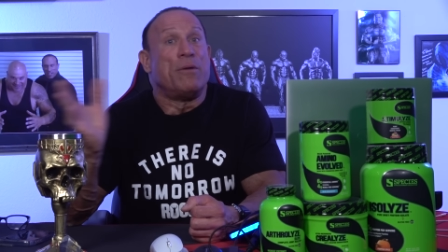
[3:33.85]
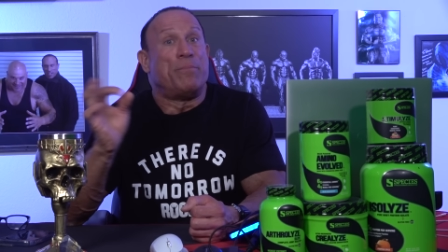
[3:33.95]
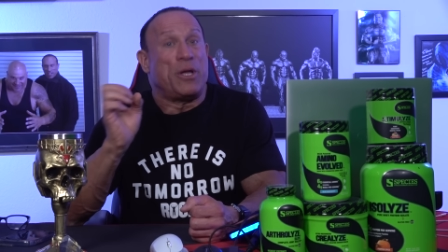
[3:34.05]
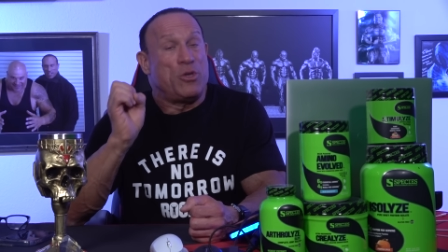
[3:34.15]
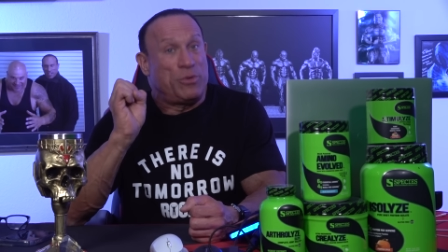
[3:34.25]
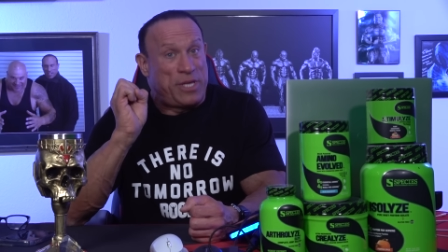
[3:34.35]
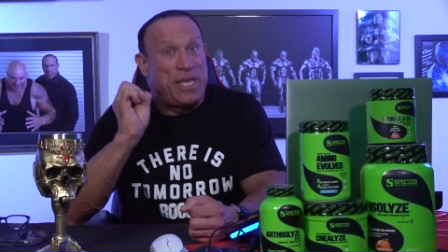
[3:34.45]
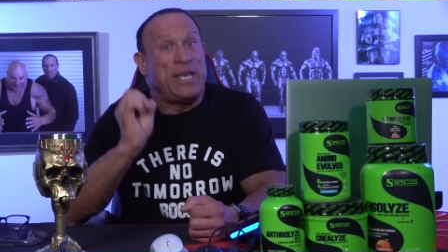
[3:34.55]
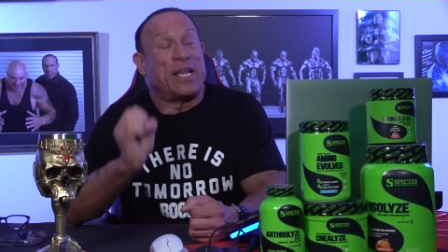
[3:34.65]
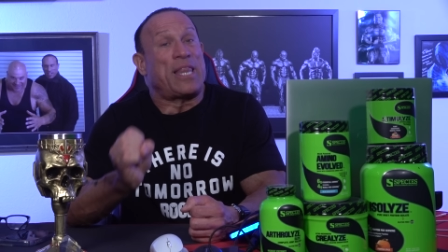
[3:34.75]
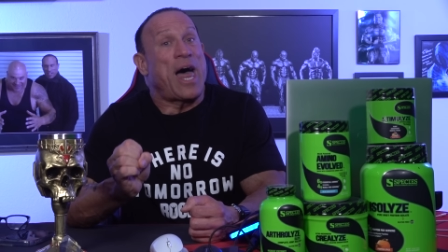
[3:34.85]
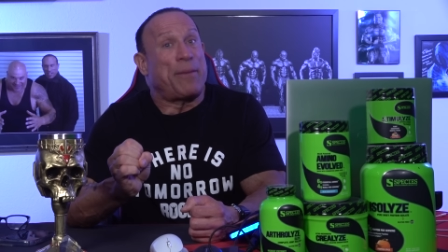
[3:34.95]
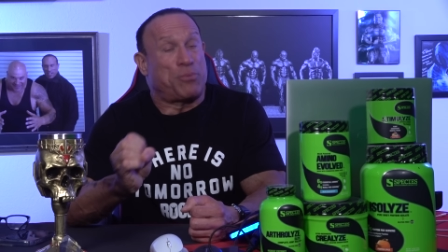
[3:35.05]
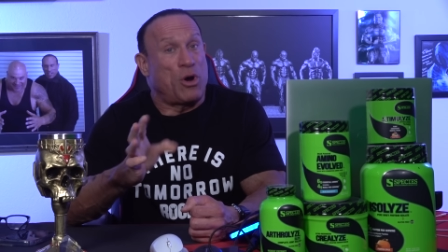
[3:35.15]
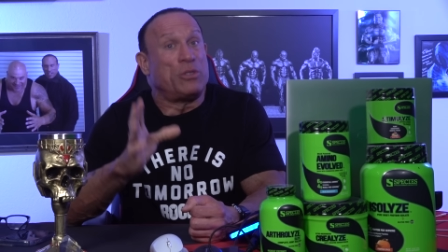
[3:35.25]
but you eat a lot
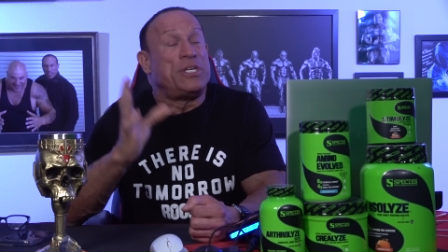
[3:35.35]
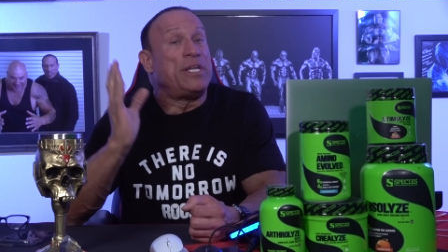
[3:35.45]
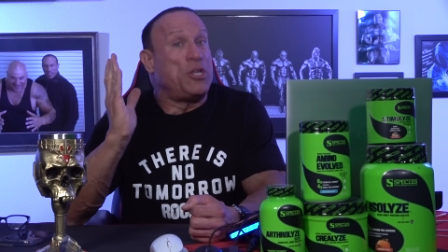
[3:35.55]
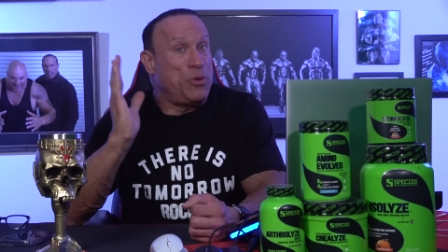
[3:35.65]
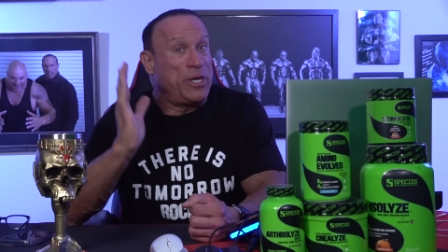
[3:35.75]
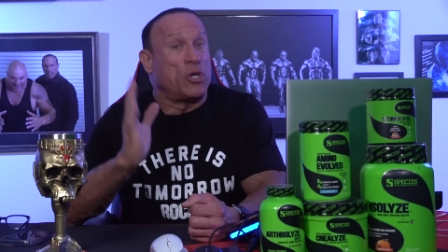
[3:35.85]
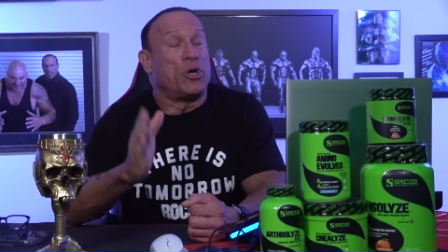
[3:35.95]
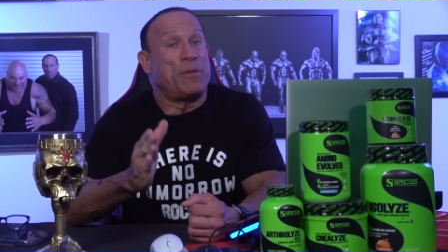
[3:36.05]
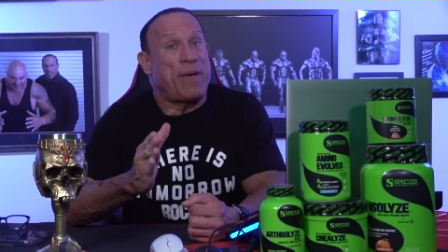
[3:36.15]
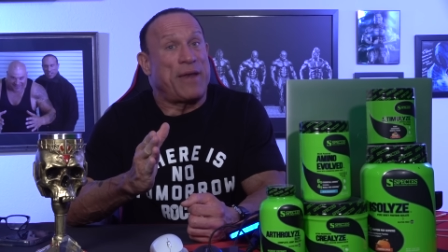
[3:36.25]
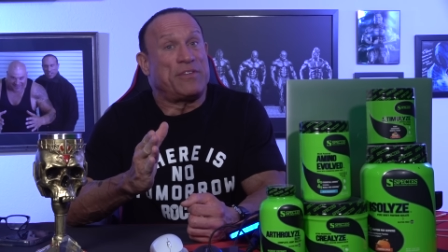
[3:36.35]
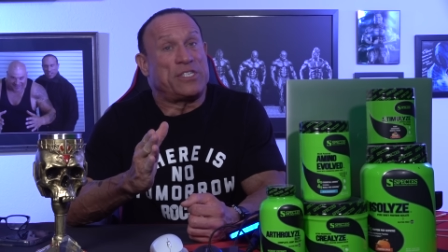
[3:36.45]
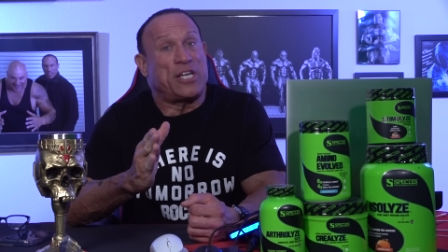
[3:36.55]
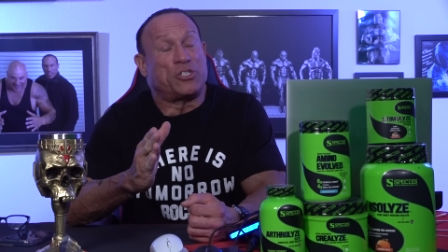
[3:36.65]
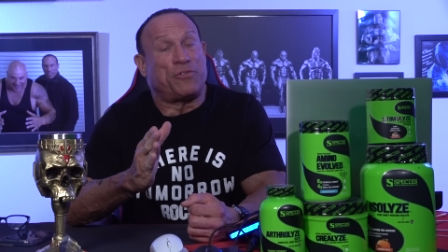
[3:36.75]
of protein and you eat a good amount of
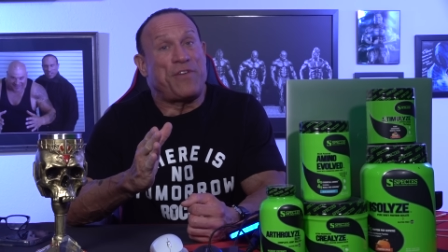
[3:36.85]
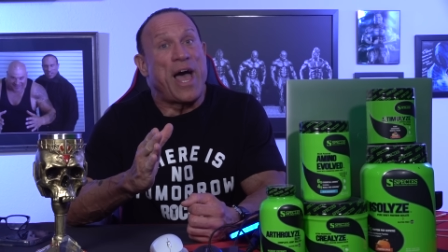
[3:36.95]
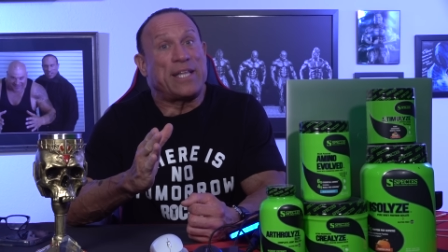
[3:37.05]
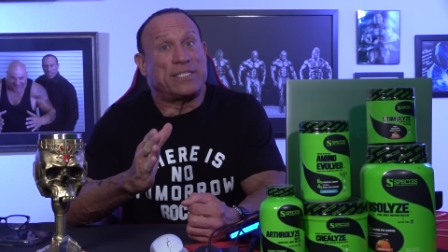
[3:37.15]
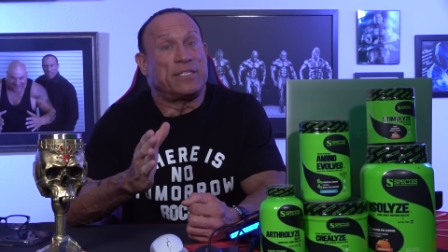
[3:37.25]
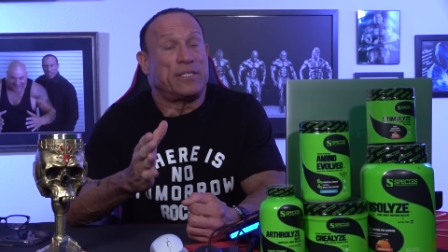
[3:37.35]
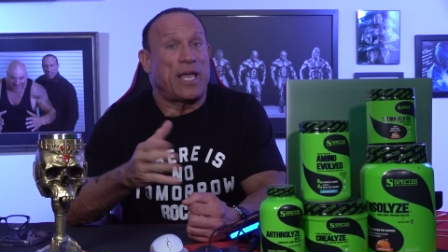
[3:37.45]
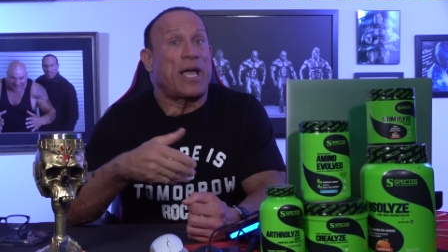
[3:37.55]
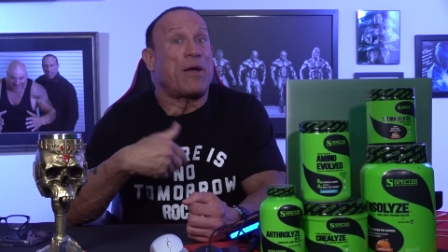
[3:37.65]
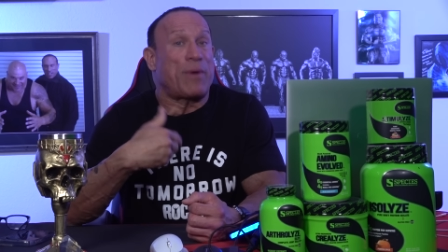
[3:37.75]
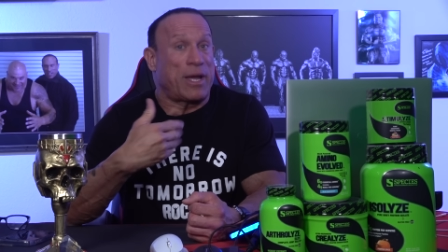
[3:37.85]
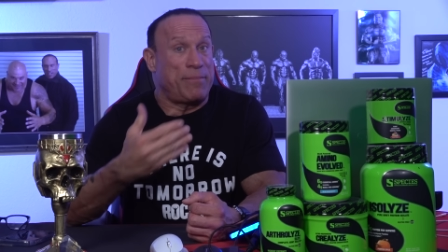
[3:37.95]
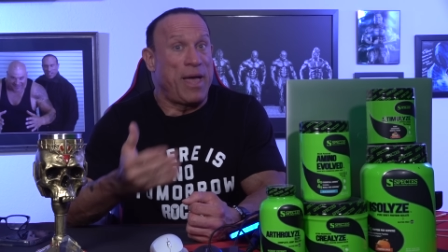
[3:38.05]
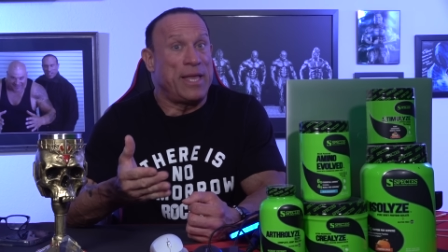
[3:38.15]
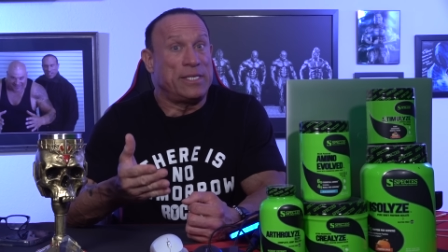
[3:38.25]
essential fats, like I
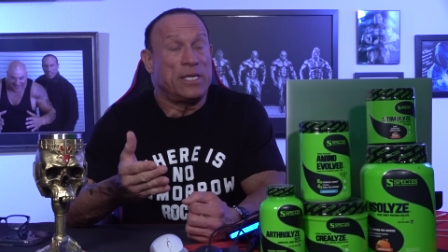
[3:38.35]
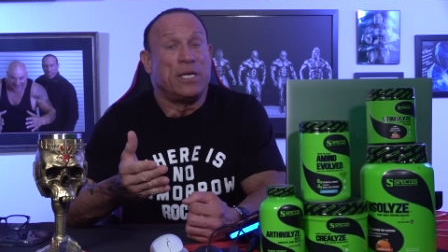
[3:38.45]
recommend,